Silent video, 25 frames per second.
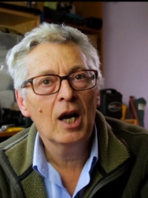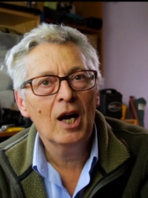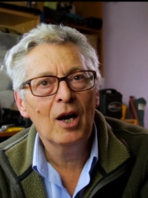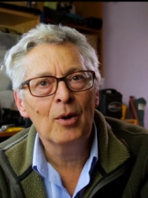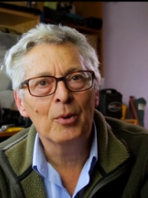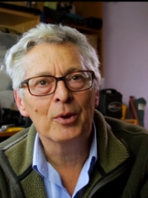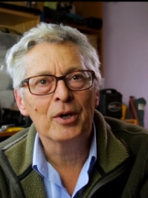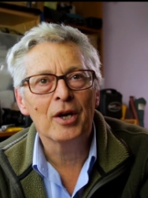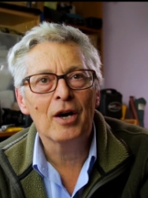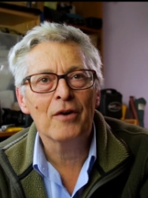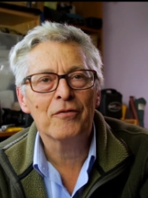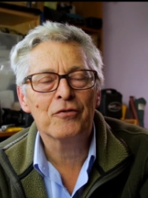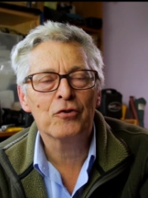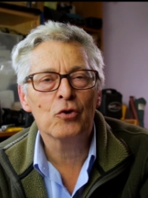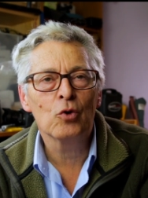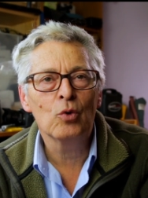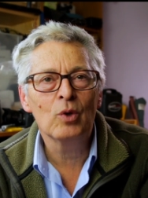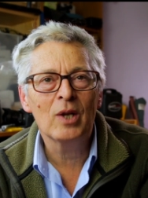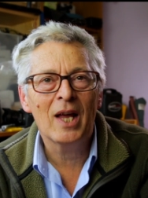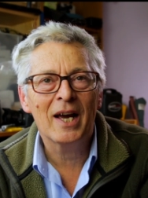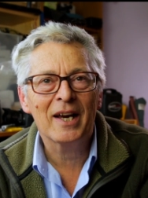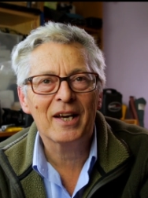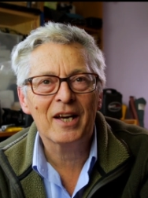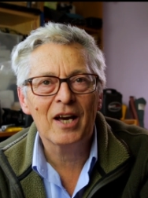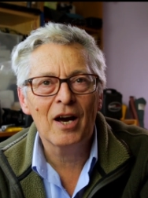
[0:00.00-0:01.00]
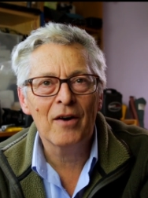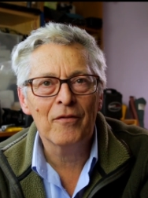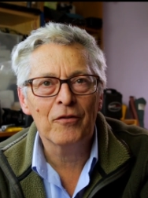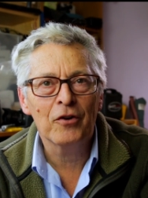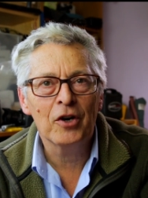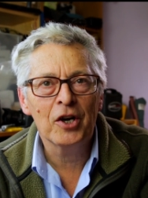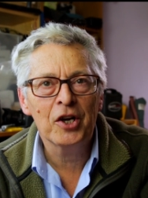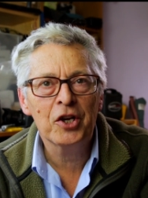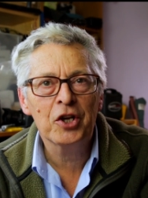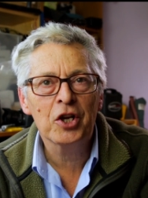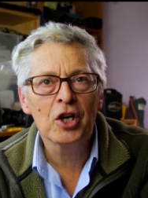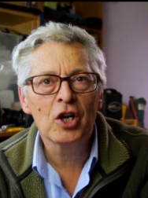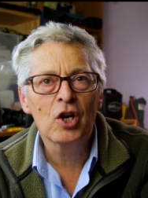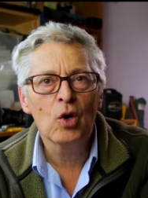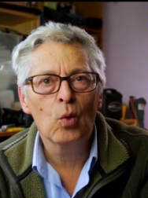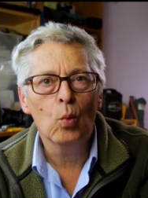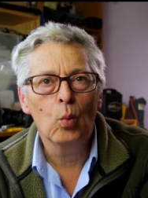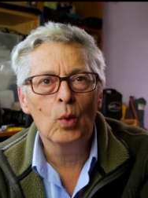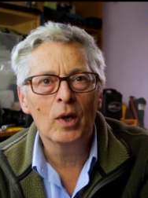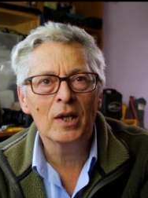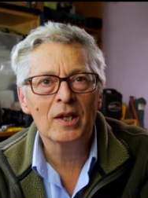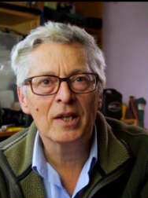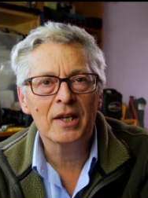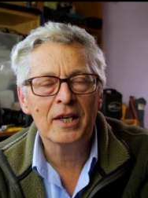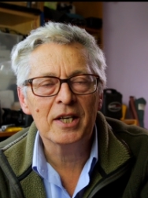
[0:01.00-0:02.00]
Oh, and after all that coverage,
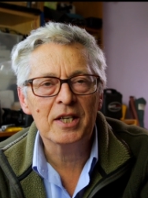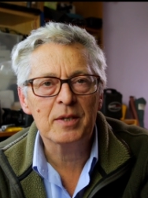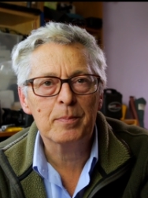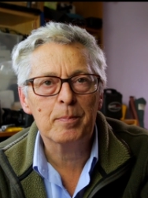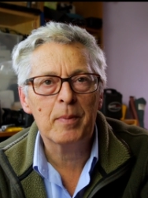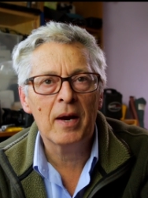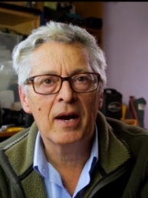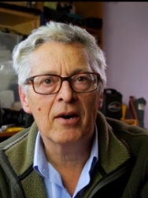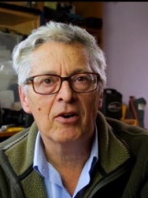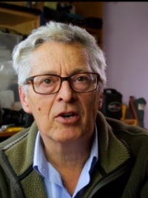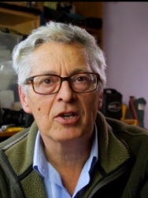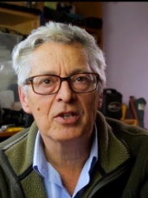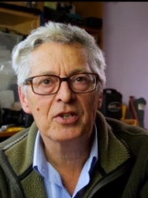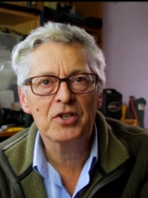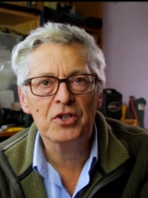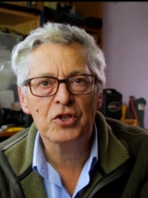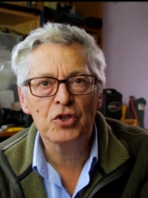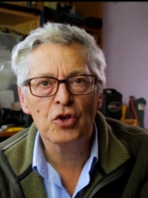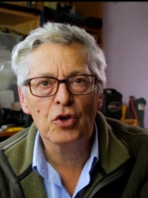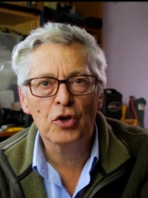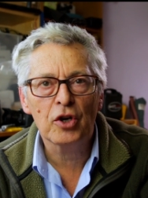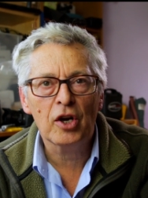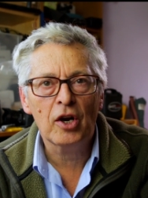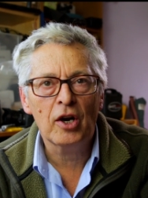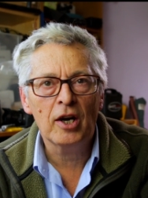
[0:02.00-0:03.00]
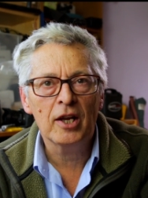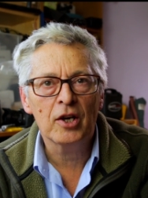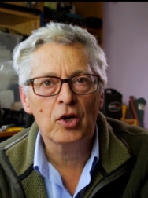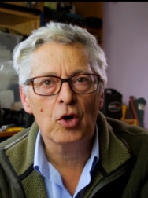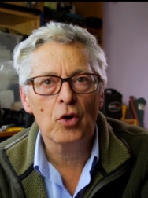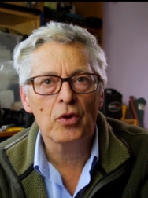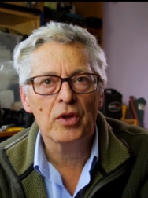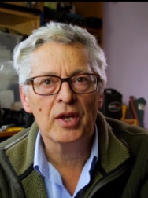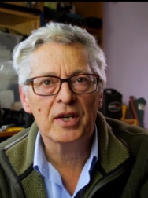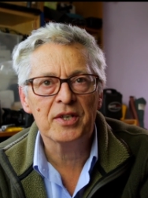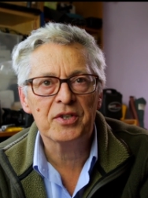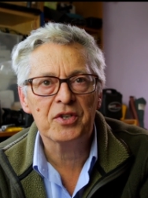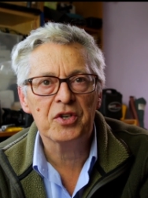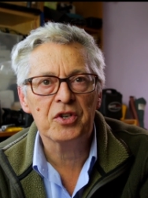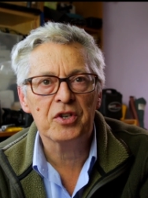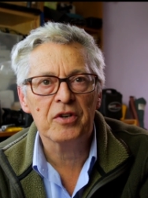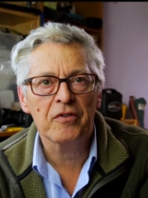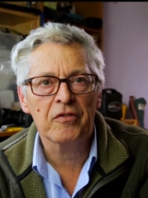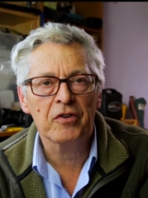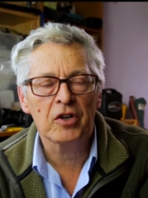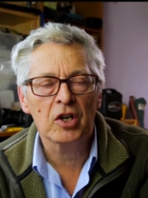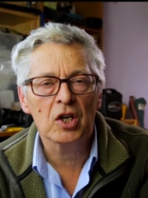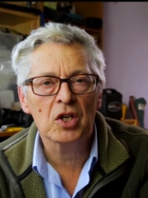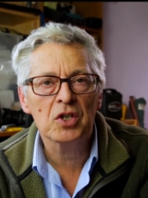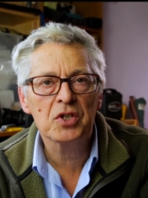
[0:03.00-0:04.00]
Will and his parents not only got their
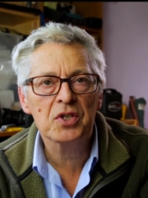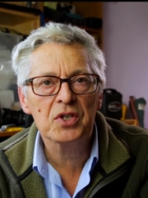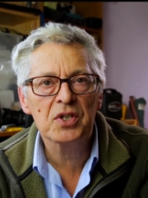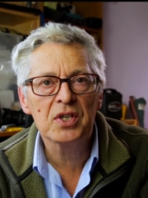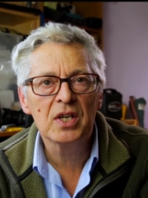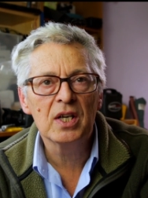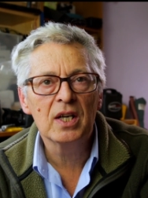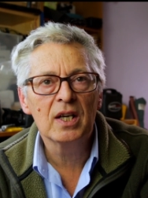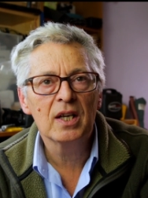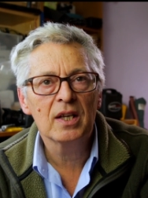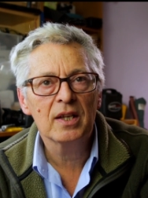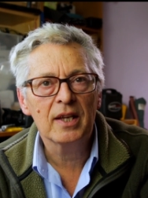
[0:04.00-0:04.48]
certificates,